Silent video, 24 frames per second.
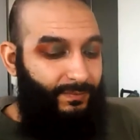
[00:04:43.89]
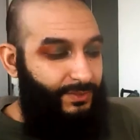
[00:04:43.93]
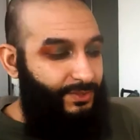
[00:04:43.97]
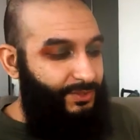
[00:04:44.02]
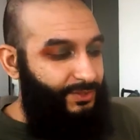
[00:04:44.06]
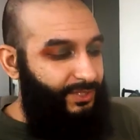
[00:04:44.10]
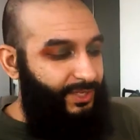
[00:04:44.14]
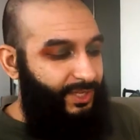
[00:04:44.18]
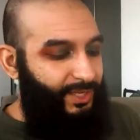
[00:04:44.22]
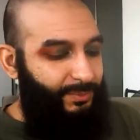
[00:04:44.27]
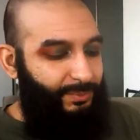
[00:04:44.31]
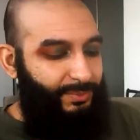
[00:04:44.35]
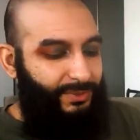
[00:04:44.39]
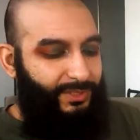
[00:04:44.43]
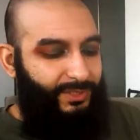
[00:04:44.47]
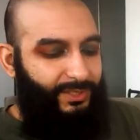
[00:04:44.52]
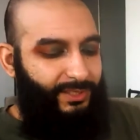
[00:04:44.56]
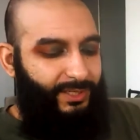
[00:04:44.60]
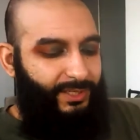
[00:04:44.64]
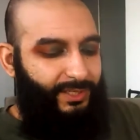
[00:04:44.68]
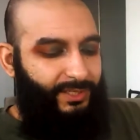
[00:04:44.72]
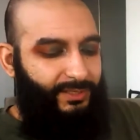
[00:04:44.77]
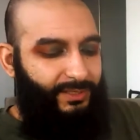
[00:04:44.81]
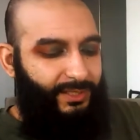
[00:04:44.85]
just kind of put it
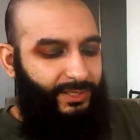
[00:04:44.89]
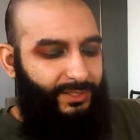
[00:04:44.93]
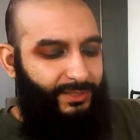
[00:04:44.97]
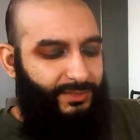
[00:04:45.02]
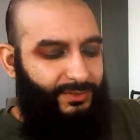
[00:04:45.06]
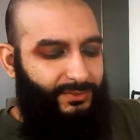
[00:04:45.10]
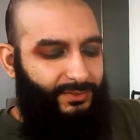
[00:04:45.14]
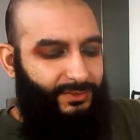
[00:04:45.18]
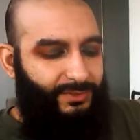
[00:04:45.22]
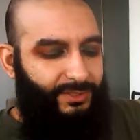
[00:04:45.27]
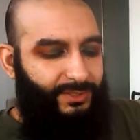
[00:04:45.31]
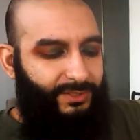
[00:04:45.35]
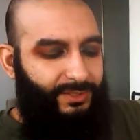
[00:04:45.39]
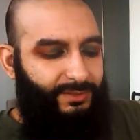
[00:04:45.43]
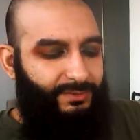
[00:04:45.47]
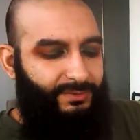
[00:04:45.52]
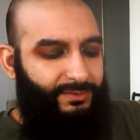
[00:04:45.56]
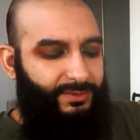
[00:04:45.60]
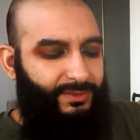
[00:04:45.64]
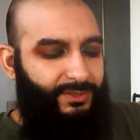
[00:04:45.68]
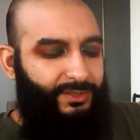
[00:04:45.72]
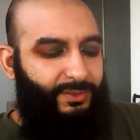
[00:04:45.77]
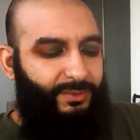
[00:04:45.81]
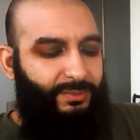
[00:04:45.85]
on any sort
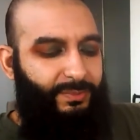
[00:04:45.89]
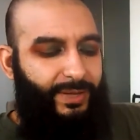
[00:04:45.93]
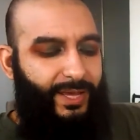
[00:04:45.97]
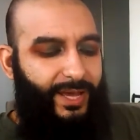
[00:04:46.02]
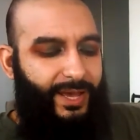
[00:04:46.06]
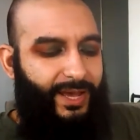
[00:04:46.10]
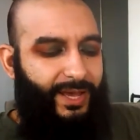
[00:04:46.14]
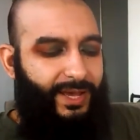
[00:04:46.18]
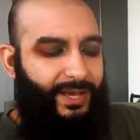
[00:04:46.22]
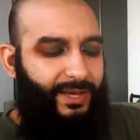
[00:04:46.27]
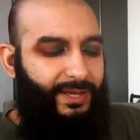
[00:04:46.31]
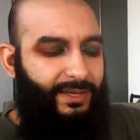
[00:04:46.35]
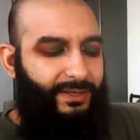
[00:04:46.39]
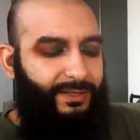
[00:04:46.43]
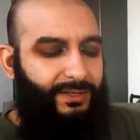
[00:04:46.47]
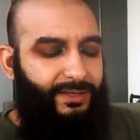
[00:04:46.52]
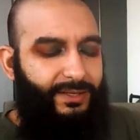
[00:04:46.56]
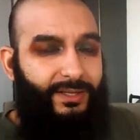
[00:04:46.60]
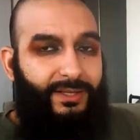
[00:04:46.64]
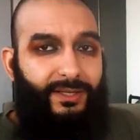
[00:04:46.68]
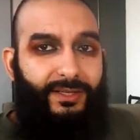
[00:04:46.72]
of, you know, pad.